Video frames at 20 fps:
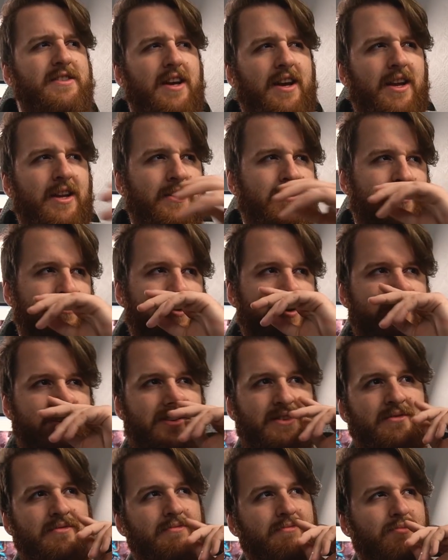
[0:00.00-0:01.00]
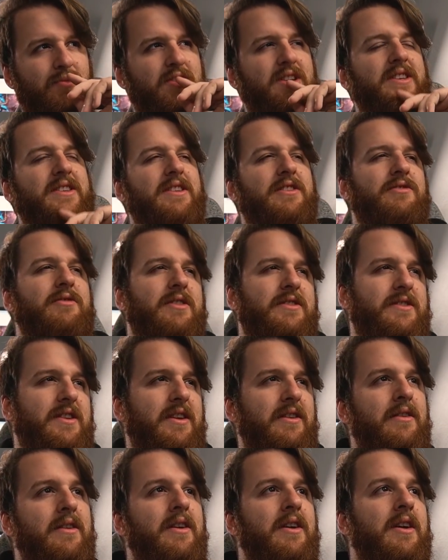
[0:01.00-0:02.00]
secondary mission, which is
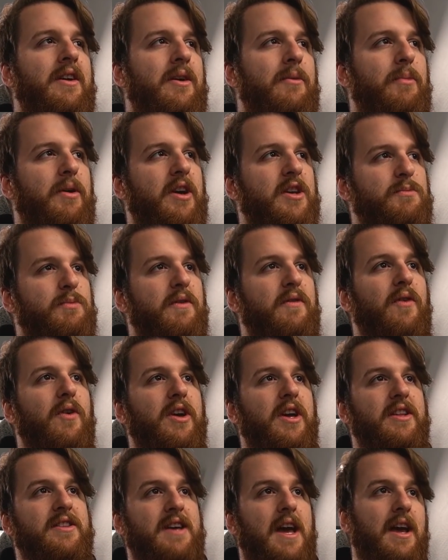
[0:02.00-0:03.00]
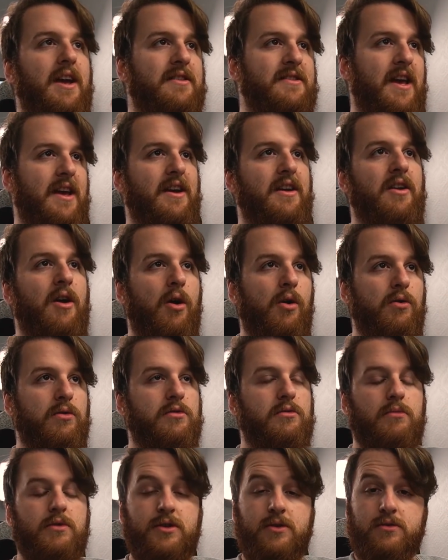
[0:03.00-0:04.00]
interesting. Because before you take and
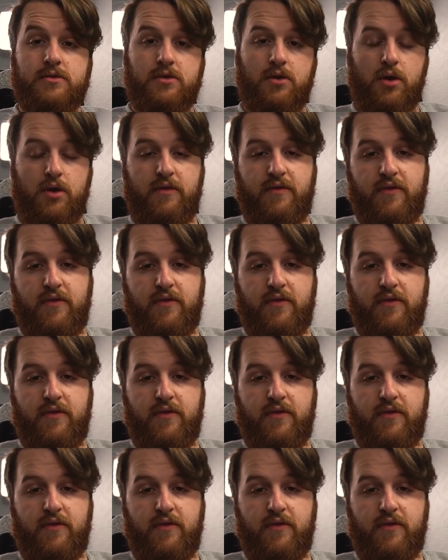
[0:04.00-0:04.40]
hold, which will score you